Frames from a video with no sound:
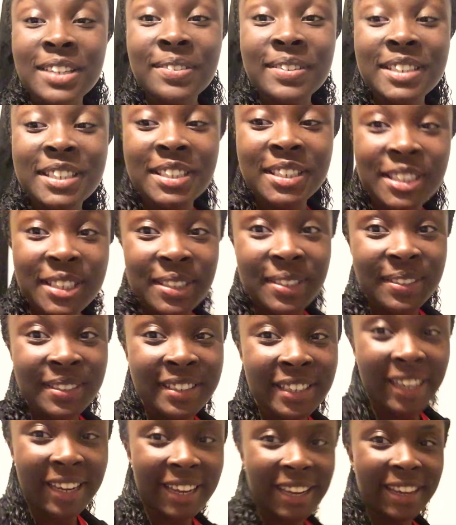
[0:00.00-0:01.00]
So it's
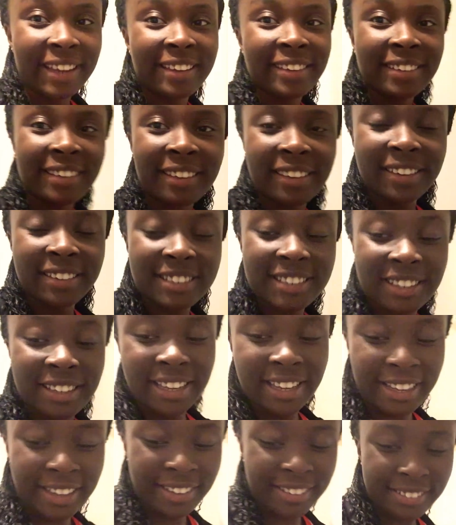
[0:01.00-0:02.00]
Tuesday
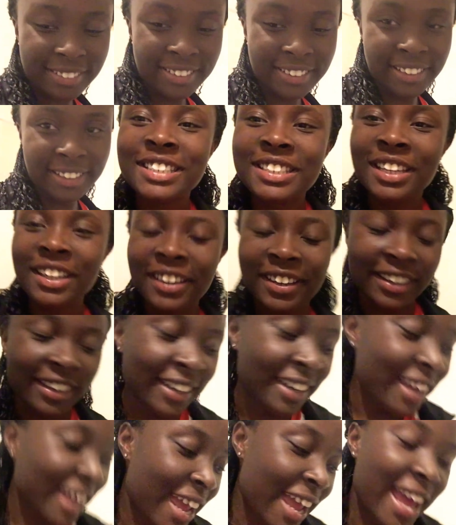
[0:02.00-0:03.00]
today. So,
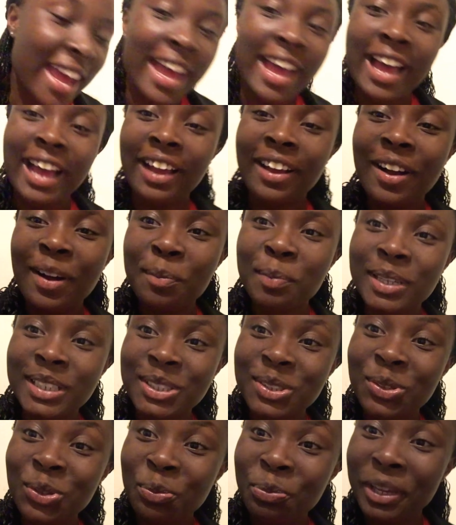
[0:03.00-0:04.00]
I got my
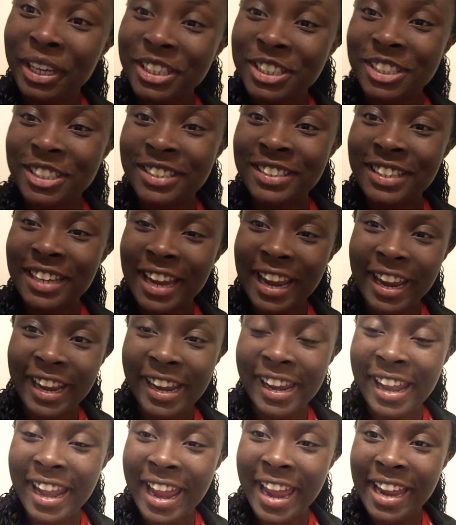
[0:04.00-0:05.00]
school pictures
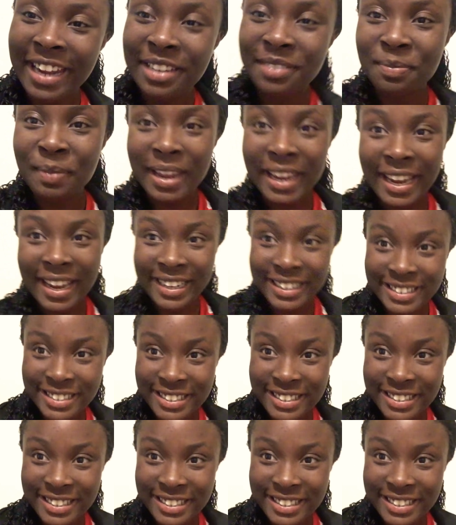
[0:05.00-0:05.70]
today, and may I